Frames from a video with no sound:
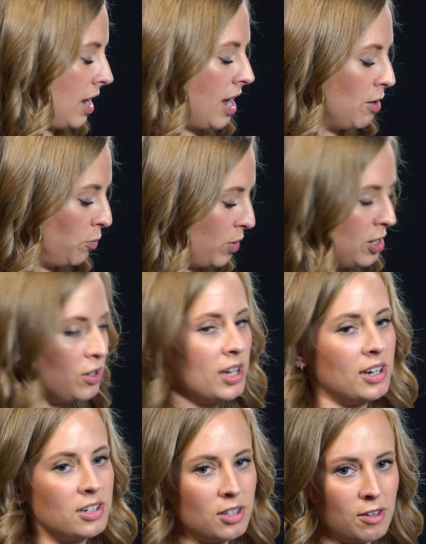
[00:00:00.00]
And when you
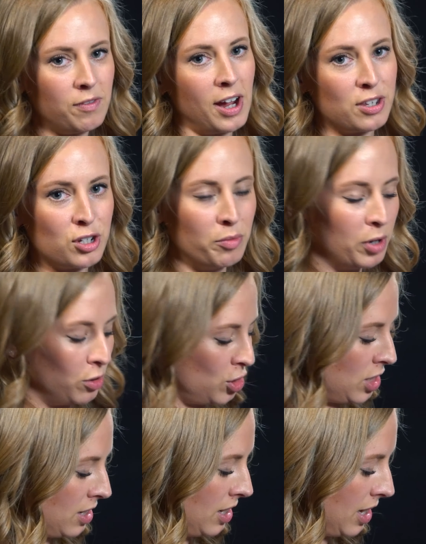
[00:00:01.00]
get into the faster
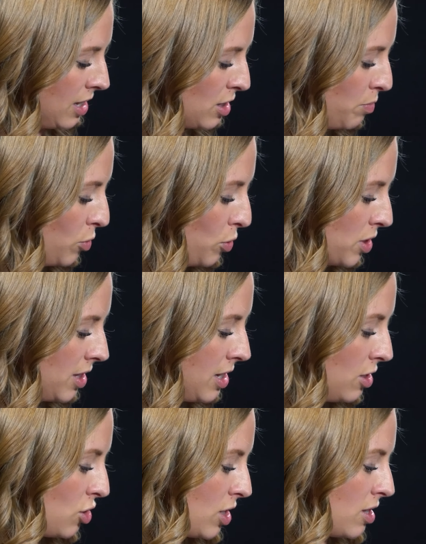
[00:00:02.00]
motion, it's
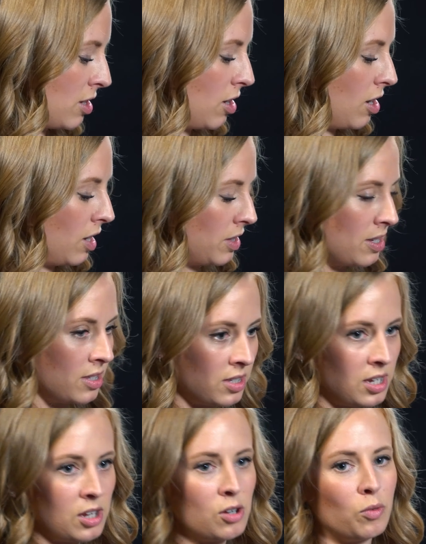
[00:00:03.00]
mostly just on the
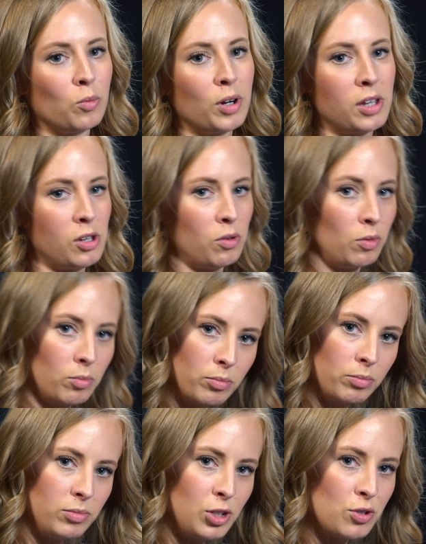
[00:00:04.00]
C where you
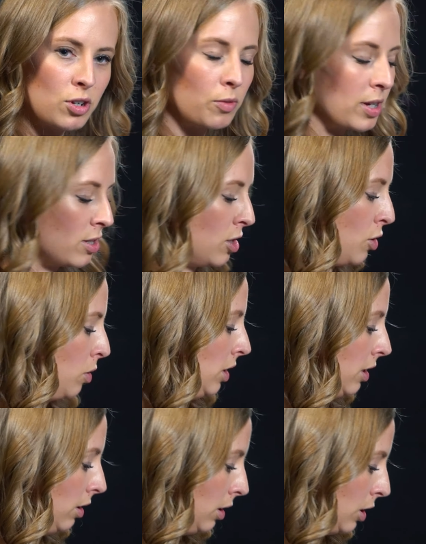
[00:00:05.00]
use your wrist to go a little